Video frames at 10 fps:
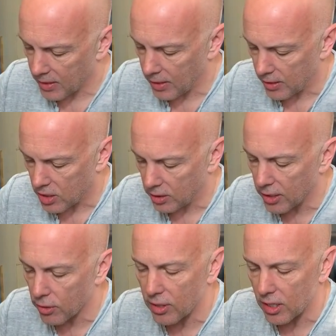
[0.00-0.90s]
it's
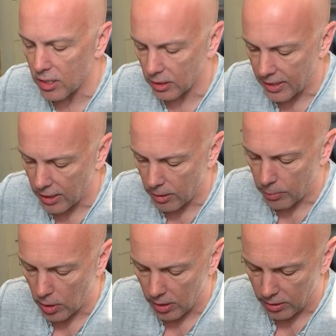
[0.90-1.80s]
clear that a delay on
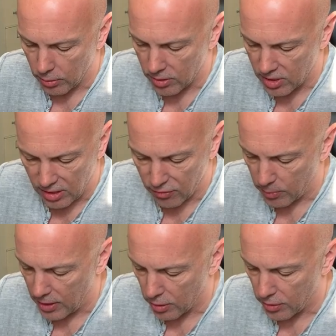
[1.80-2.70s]
part, you can see
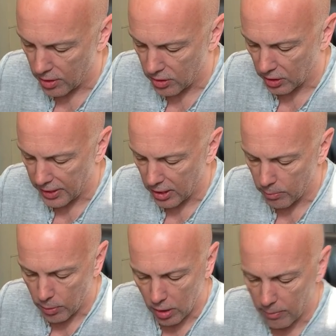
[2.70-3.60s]
from here that a delay
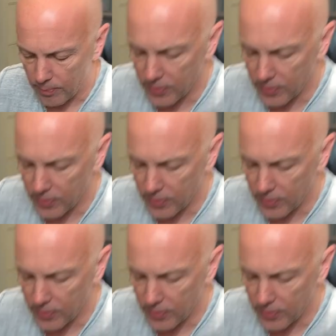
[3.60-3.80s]
on part